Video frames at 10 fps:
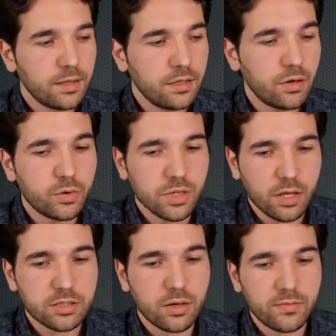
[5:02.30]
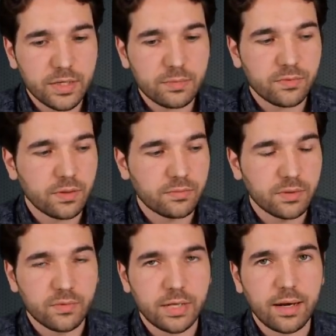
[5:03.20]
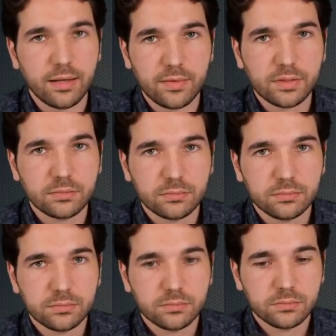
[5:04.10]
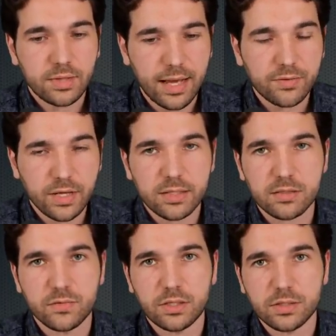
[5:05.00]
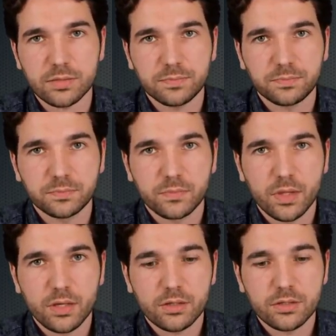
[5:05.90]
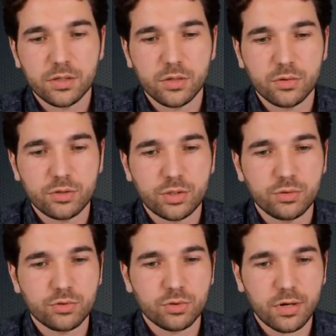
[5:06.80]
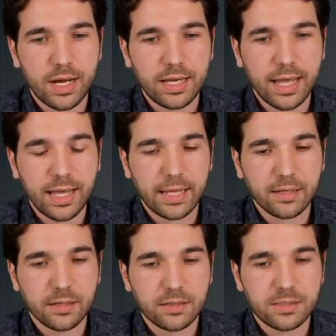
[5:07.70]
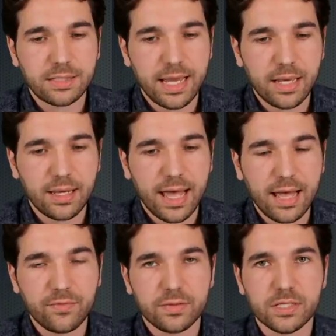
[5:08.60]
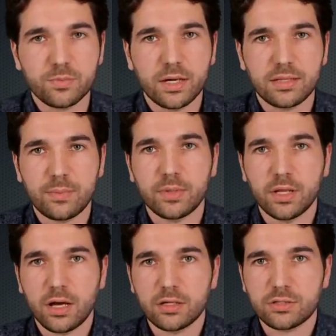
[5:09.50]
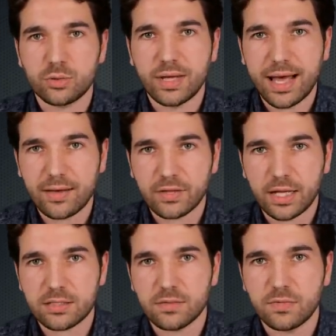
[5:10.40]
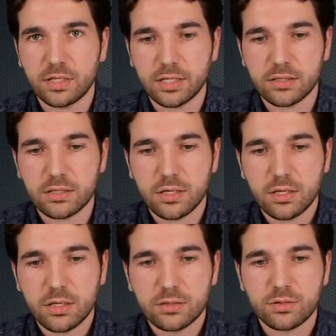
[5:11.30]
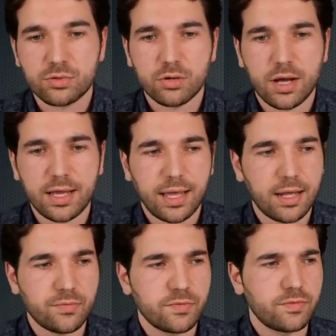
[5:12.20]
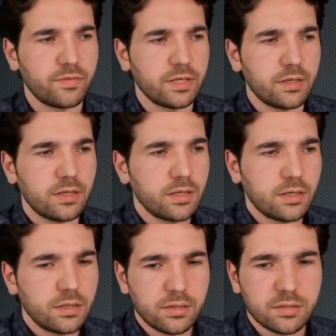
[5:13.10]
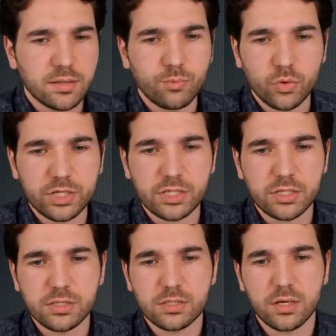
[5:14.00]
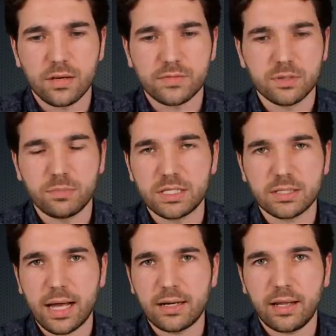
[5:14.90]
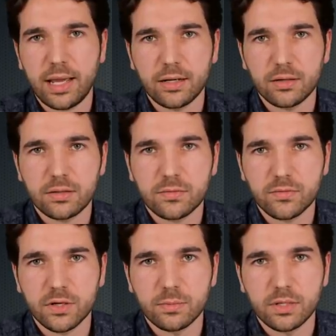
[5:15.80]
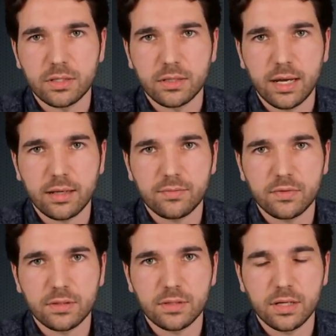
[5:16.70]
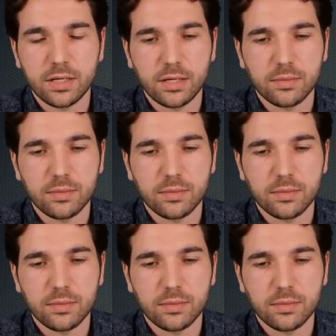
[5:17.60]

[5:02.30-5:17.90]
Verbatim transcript: You know who's also a victim of 9/11? Afghan civilians. So to try and take half of this money that belongs to Afghan civilians to try and fulfill some wishes of some misguided anger from 9/11